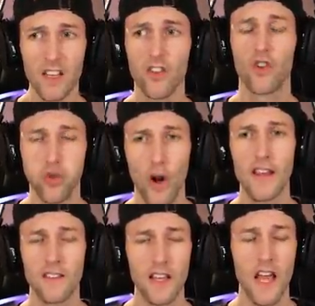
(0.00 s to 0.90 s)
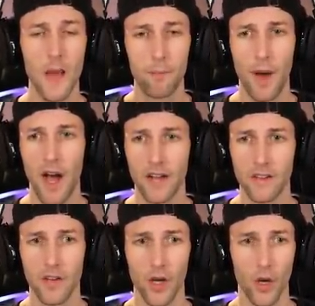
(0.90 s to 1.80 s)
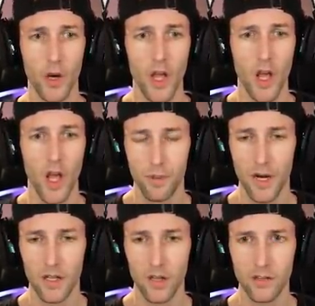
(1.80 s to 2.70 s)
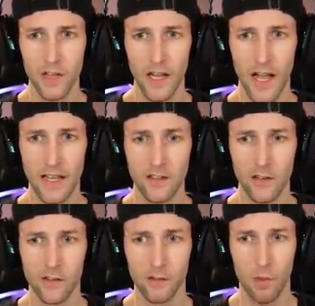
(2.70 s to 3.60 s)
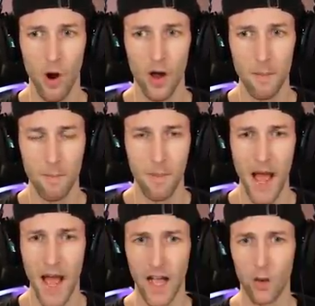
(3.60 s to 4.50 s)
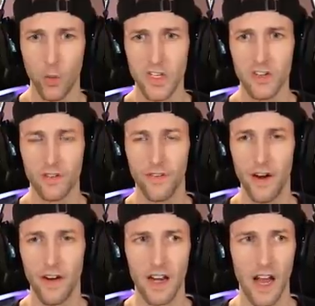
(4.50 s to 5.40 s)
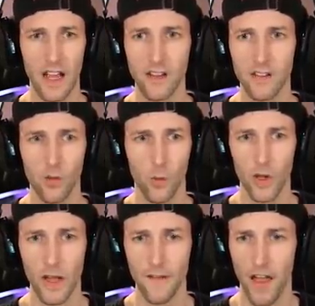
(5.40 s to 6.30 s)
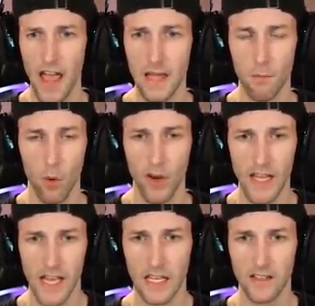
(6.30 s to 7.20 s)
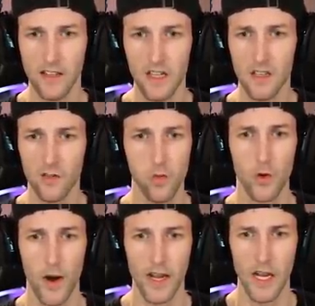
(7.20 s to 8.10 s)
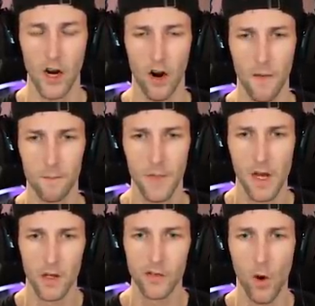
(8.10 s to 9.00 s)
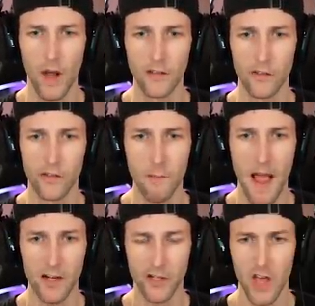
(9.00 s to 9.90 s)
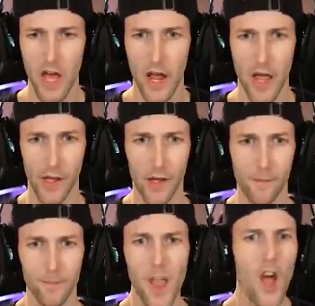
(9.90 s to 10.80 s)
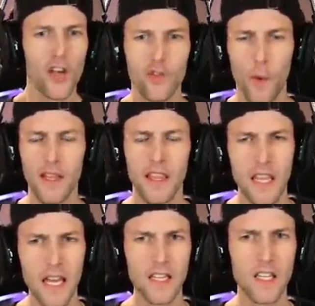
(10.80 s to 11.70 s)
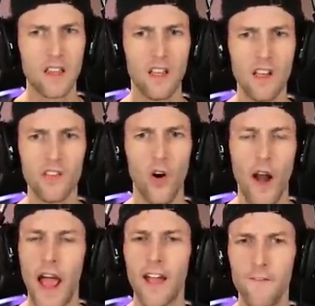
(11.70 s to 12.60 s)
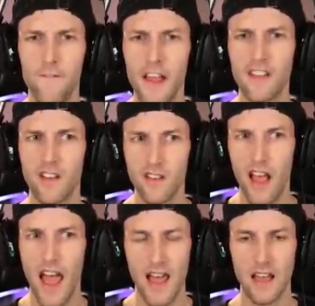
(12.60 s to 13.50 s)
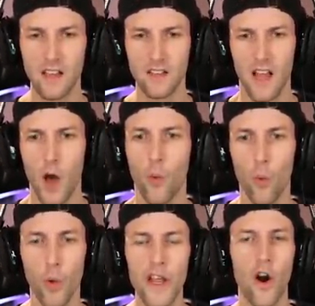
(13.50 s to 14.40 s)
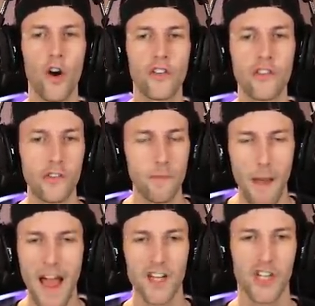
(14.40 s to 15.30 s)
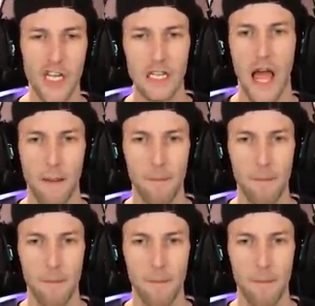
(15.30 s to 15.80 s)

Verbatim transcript: That's a crazy hitbox, dude. But it looks like I get to spawn back, which is very nice. We only have eight more to get. Let's get this one right here. Let's go ahead and smash that egg. So I think that these are Eggface's eggs, and we are smashing